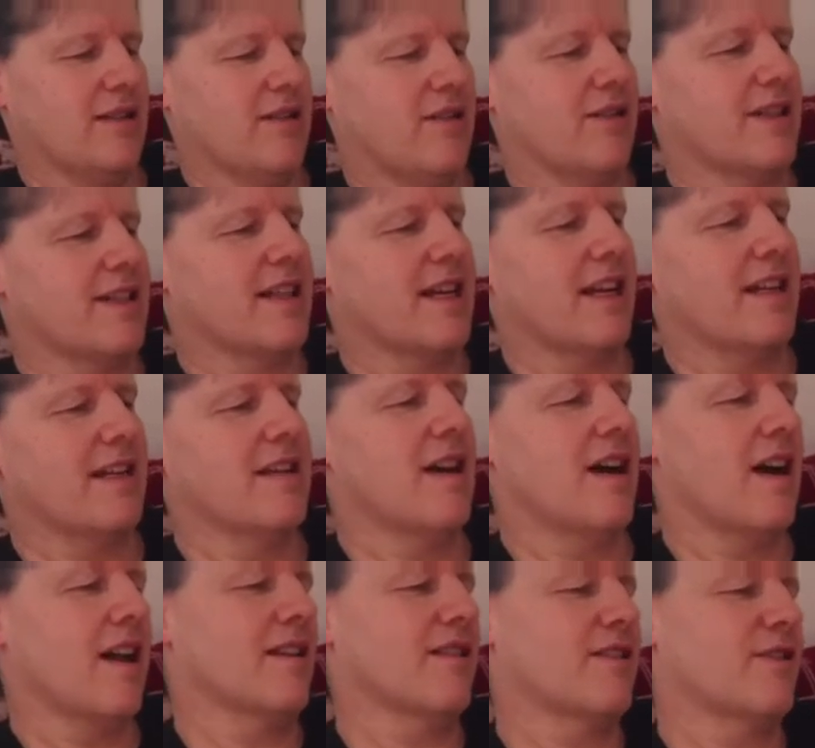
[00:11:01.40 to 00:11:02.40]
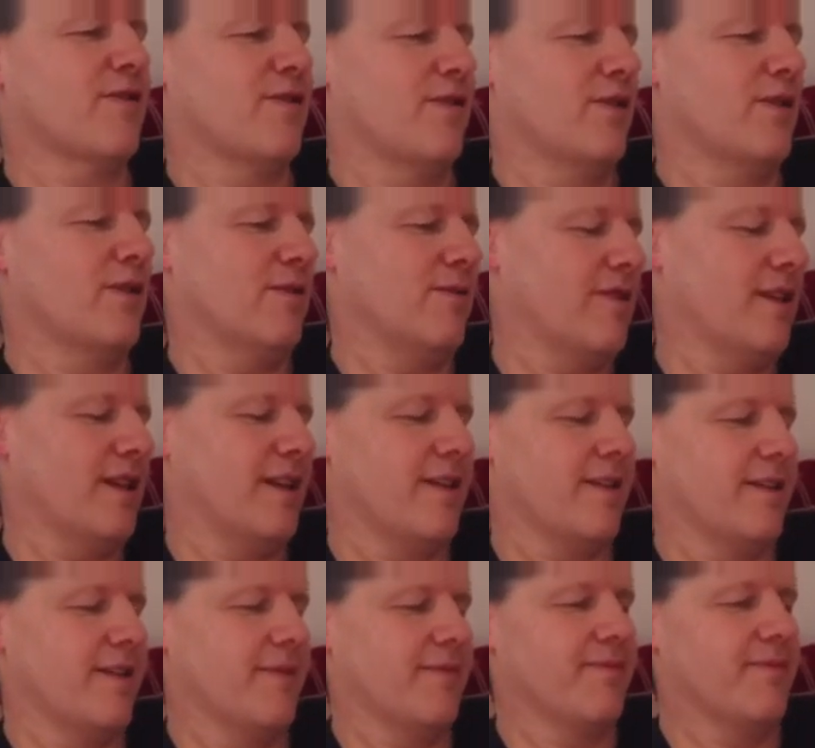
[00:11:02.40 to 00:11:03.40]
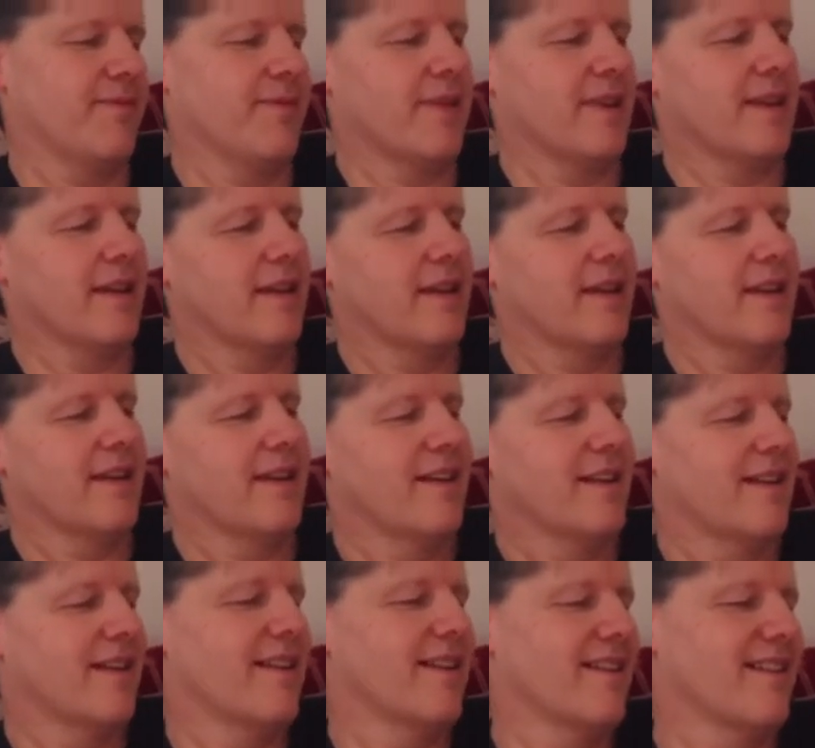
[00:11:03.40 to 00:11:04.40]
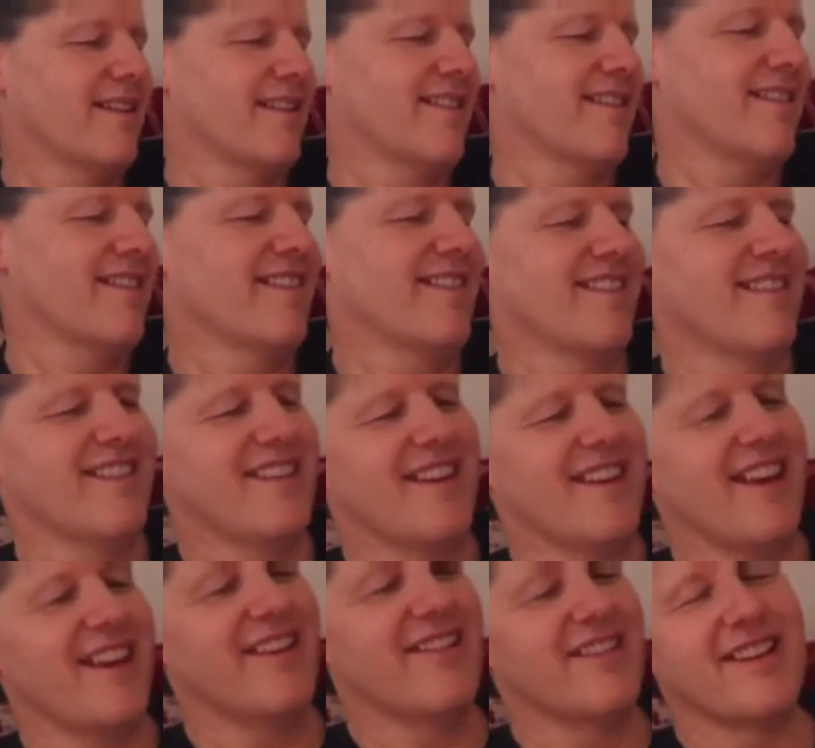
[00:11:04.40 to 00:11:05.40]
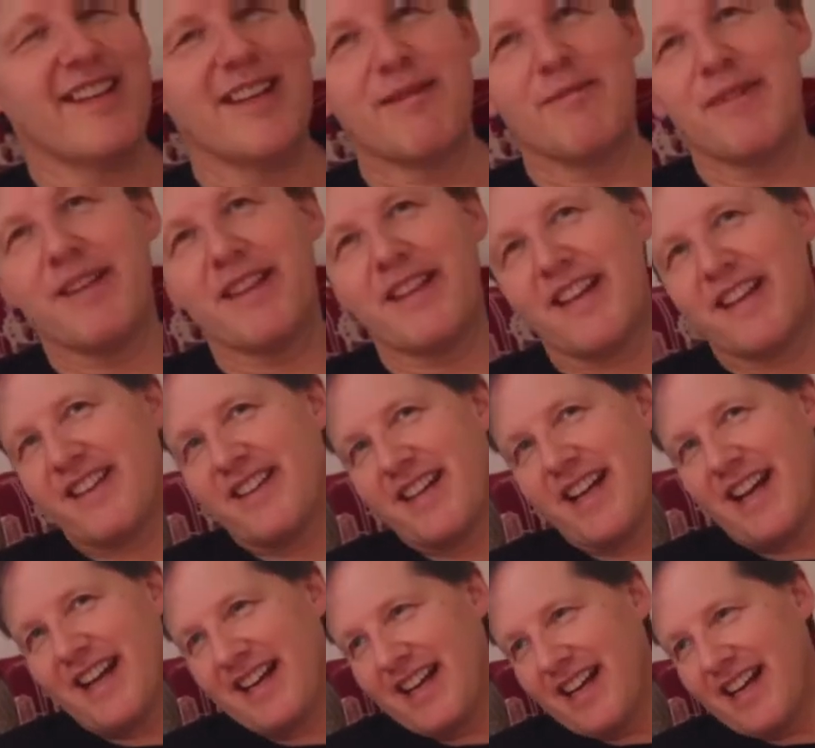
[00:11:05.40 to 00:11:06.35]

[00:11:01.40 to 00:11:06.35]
know it's not Nala's footwear. You ain't gonna get me like you got